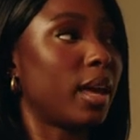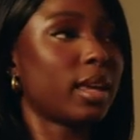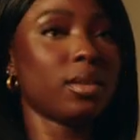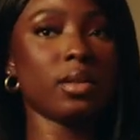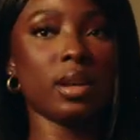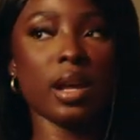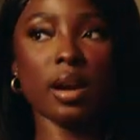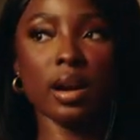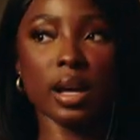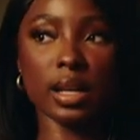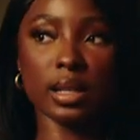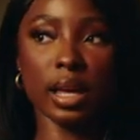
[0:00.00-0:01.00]
Yeah. Like, even
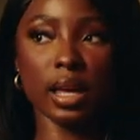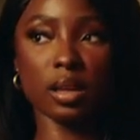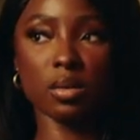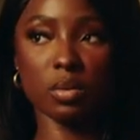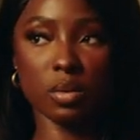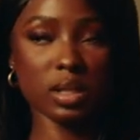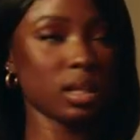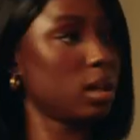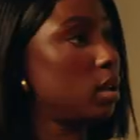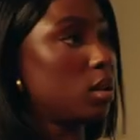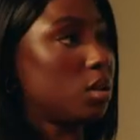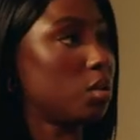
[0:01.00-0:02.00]
Naira, like, wasn't
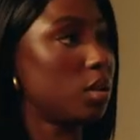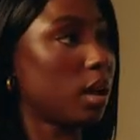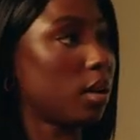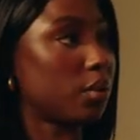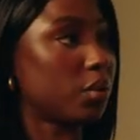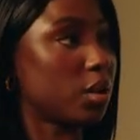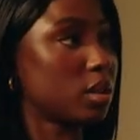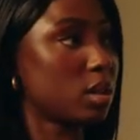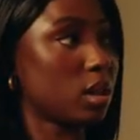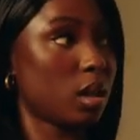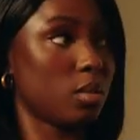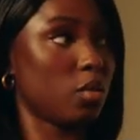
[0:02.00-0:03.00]
he in the UK at first?
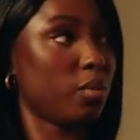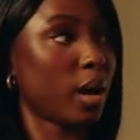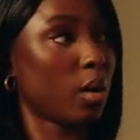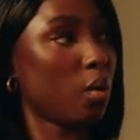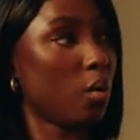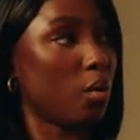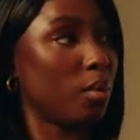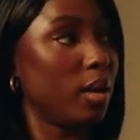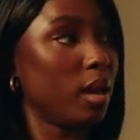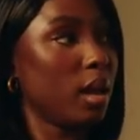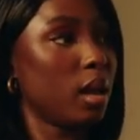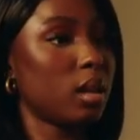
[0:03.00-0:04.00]
Yeah. And then he moved back home.
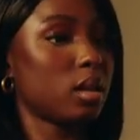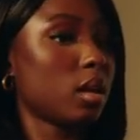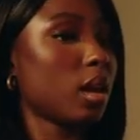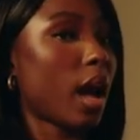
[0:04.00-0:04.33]
Yeah.